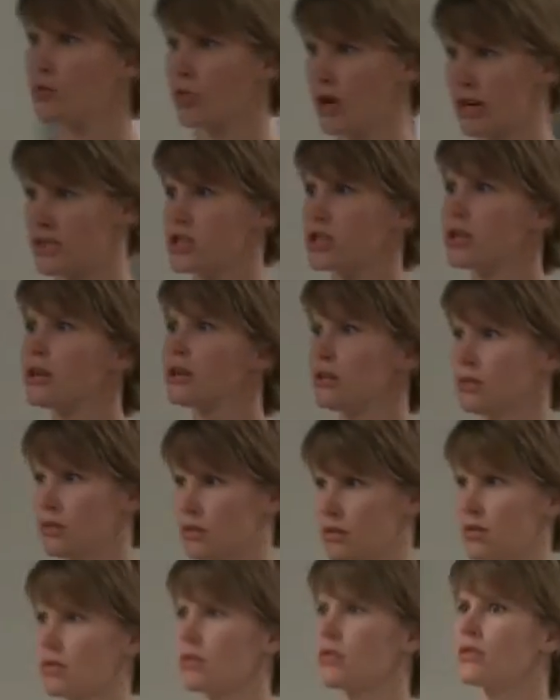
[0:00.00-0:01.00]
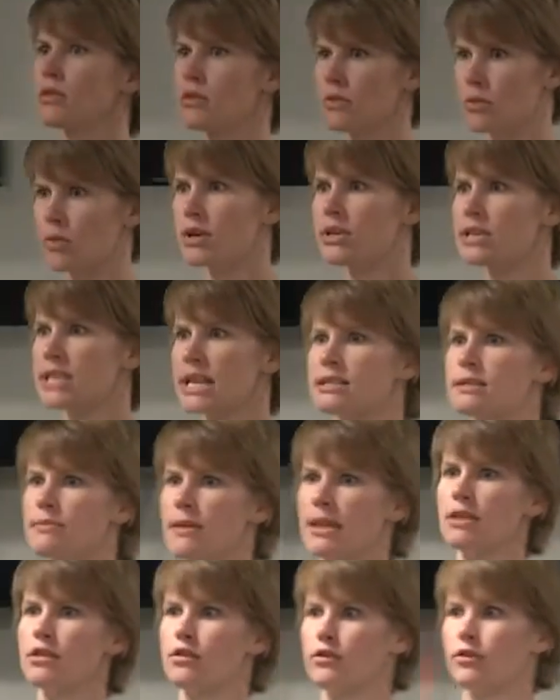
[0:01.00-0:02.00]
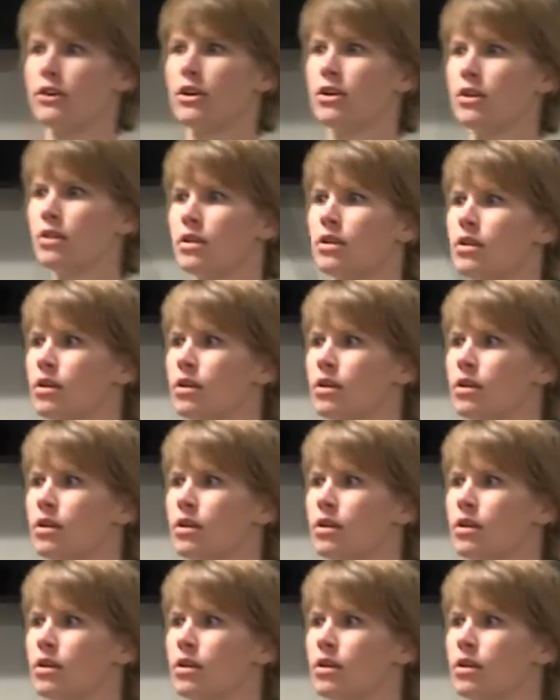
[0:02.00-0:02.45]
Pressured? What do tests make you feel?